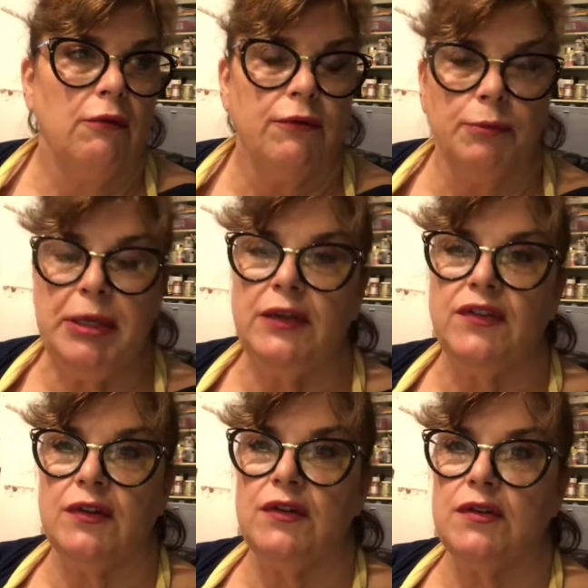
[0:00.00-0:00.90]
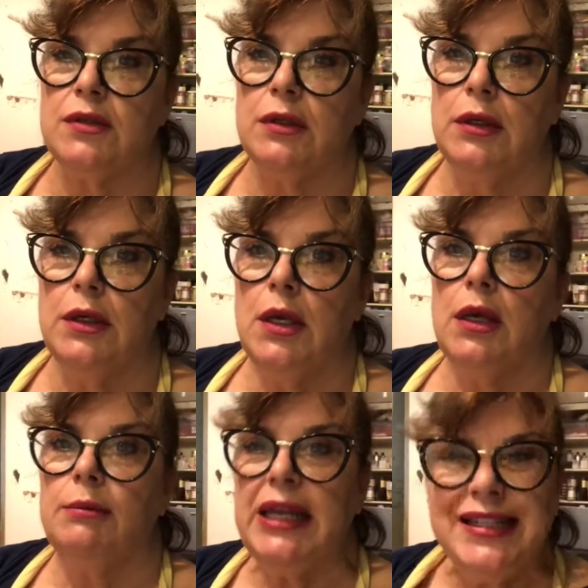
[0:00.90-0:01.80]
for pieces
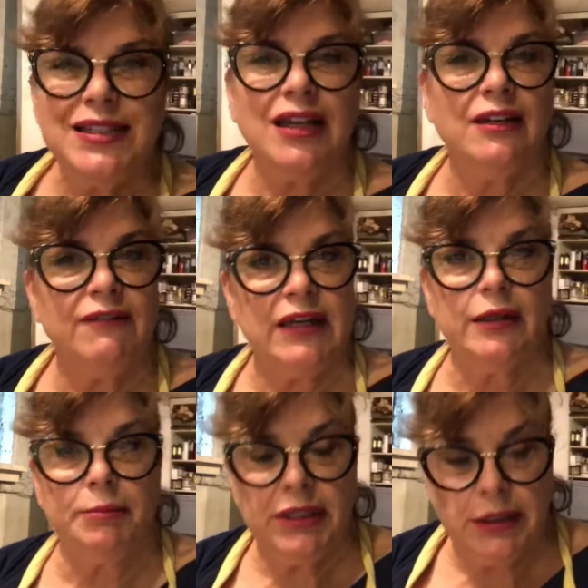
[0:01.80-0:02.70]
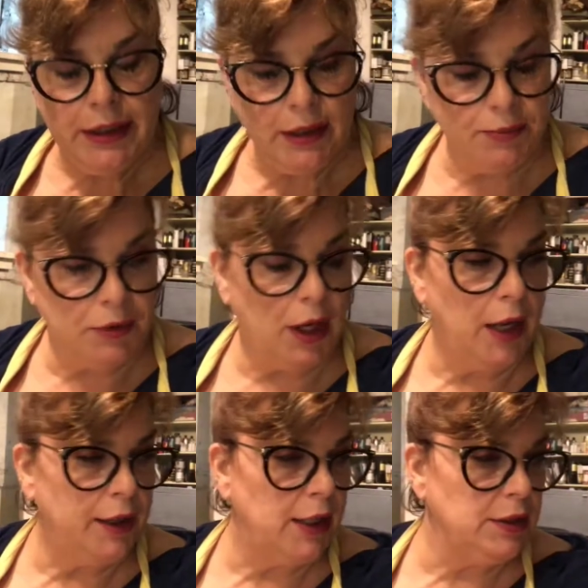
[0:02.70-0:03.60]
based on availability of
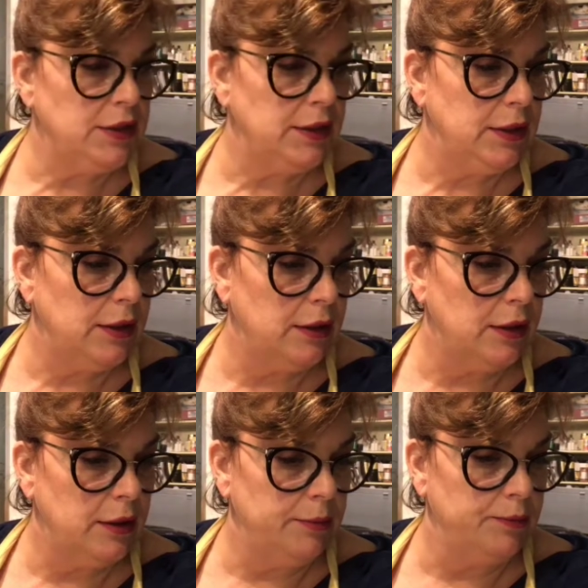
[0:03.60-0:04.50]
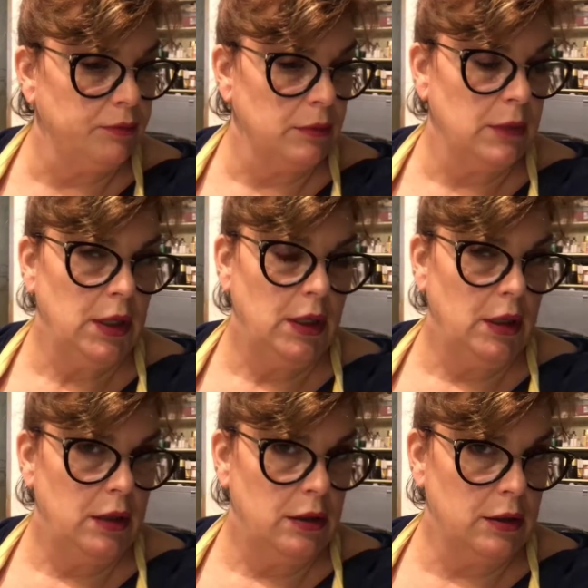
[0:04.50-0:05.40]
product,
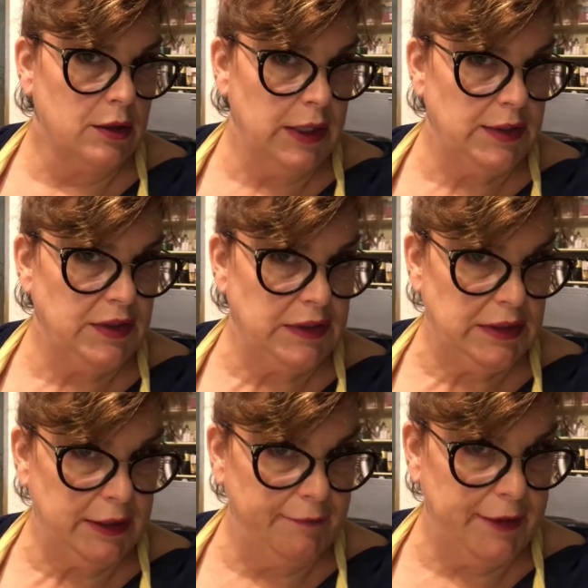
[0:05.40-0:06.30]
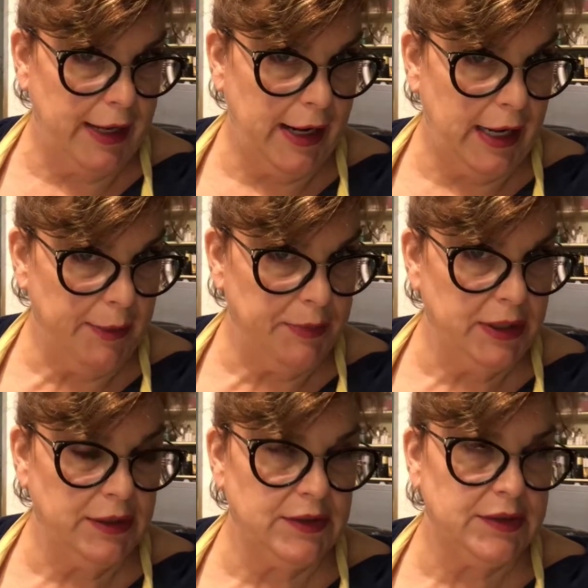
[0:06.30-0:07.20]
the crazy stuff that
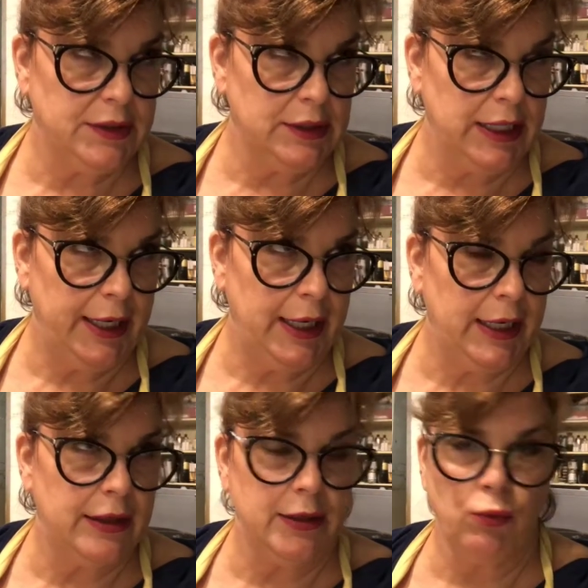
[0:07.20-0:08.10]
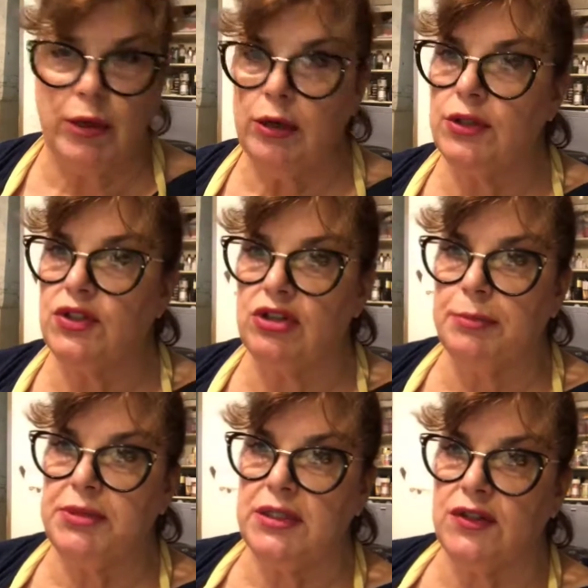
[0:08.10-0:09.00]
happens, like the weird
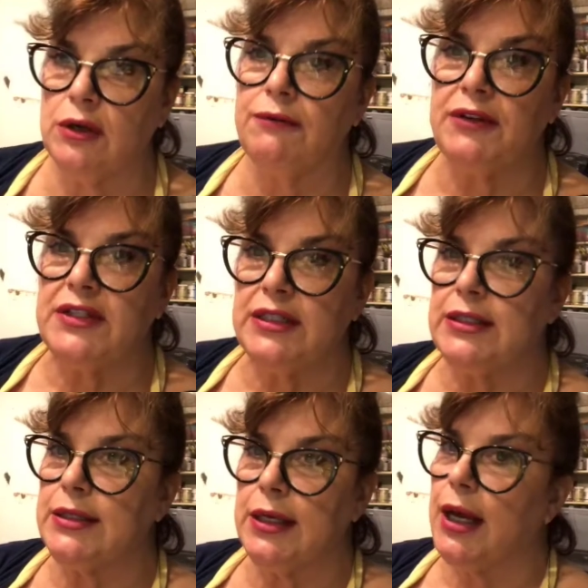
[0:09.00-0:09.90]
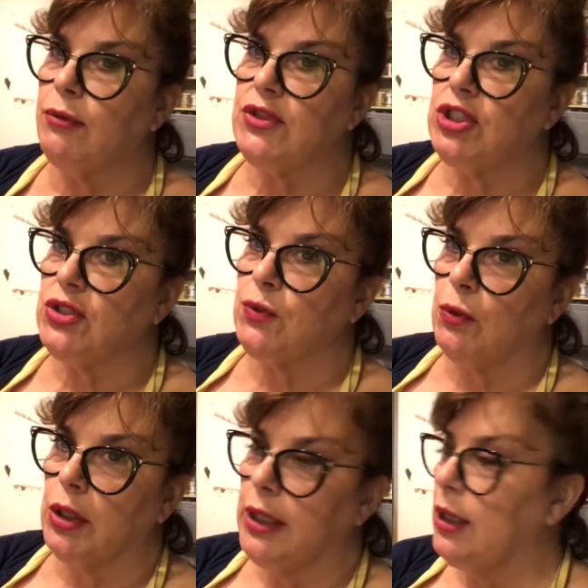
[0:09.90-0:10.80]
stripped surfaces that I was just
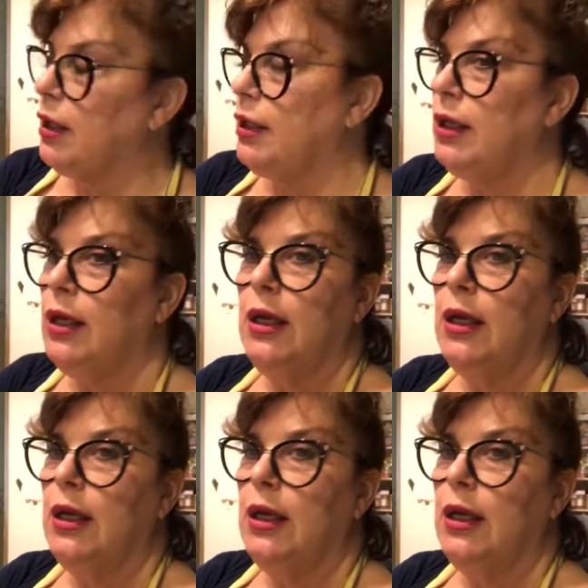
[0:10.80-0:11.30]
working on.